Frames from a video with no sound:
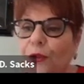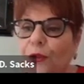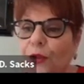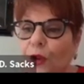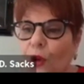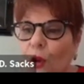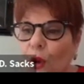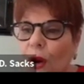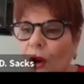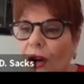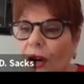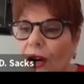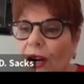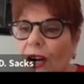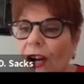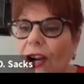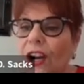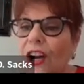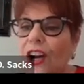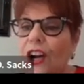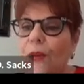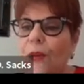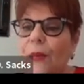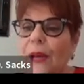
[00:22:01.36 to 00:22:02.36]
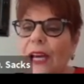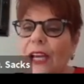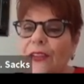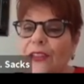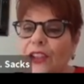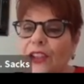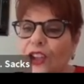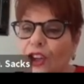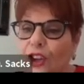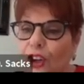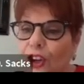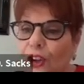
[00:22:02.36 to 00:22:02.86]
before about
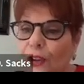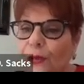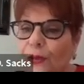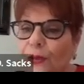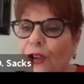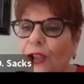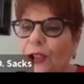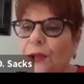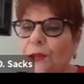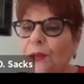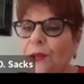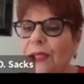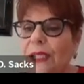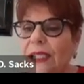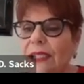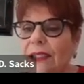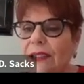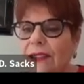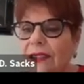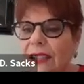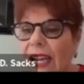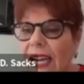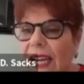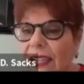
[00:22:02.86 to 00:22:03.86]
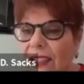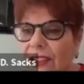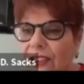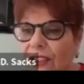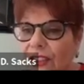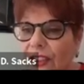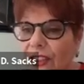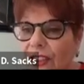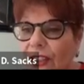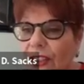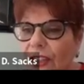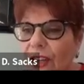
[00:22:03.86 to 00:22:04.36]
the girlfriend being a
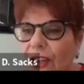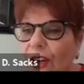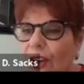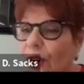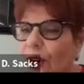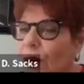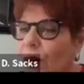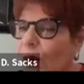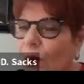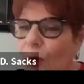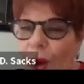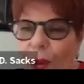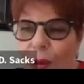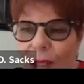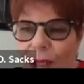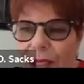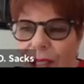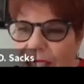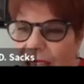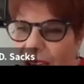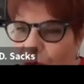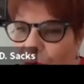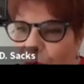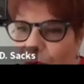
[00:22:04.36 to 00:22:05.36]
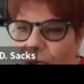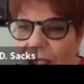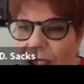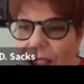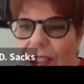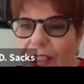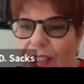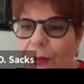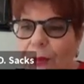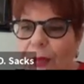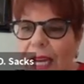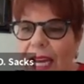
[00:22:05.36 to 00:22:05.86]
doctor. What was that
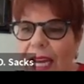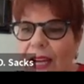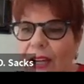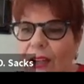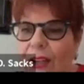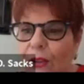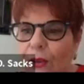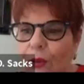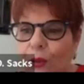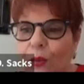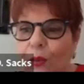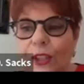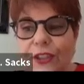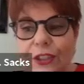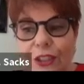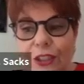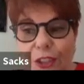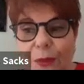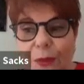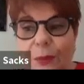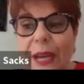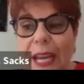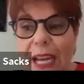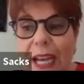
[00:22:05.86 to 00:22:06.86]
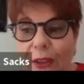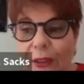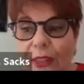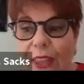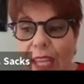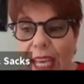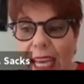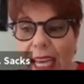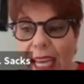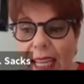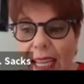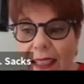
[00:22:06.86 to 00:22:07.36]
really about? Was it about
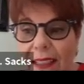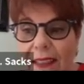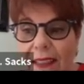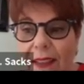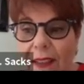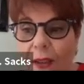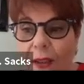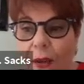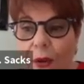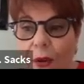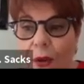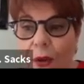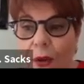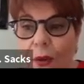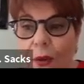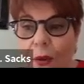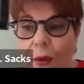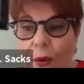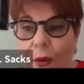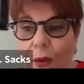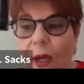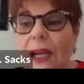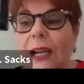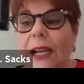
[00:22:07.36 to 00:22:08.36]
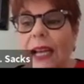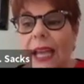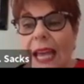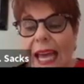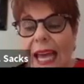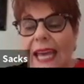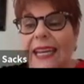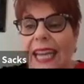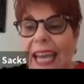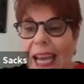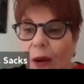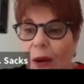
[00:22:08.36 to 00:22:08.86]
that?
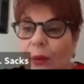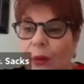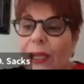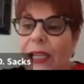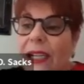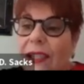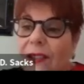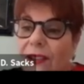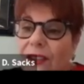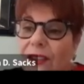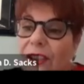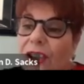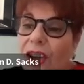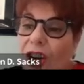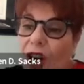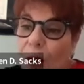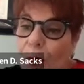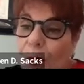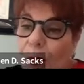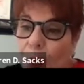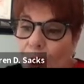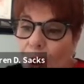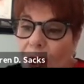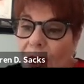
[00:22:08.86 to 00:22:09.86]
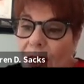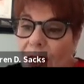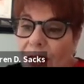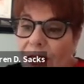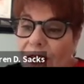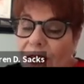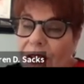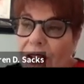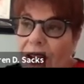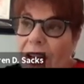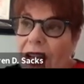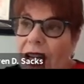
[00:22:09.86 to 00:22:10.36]
And how it ended up
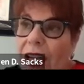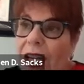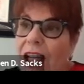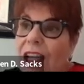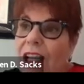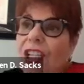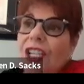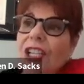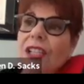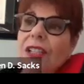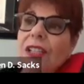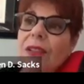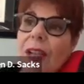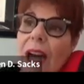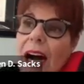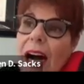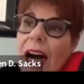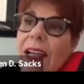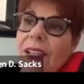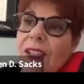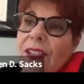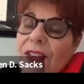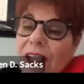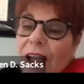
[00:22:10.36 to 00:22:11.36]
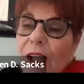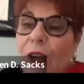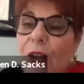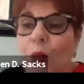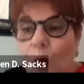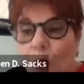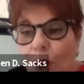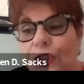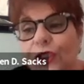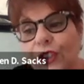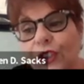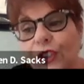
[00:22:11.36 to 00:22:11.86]
was, I said,
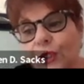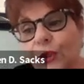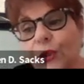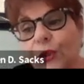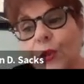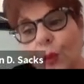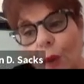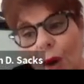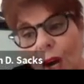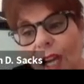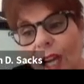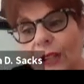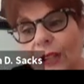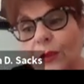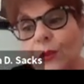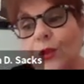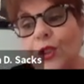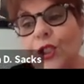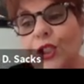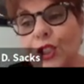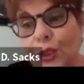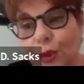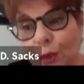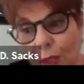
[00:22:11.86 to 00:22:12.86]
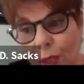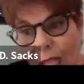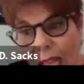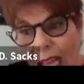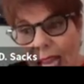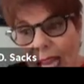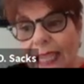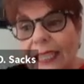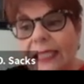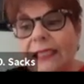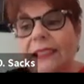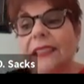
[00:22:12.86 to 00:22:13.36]
what do you want? Would you
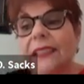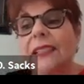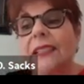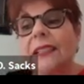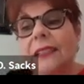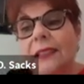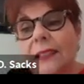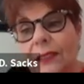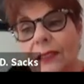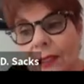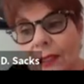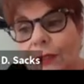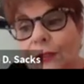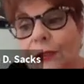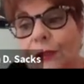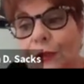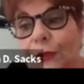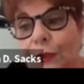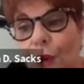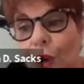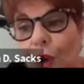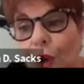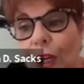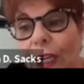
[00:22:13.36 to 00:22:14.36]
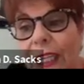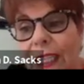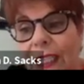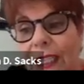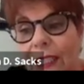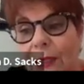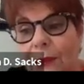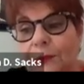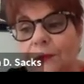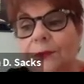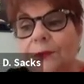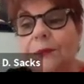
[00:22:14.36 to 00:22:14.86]
like for
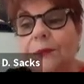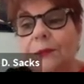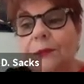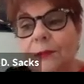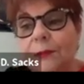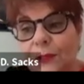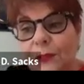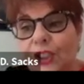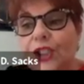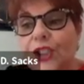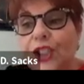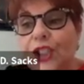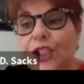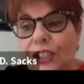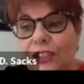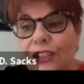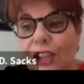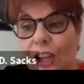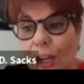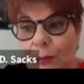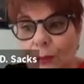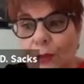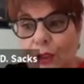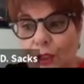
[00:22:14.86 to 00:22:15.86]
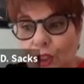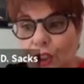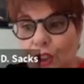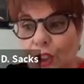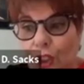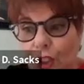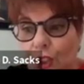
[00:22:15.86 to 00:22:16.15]
him to just come to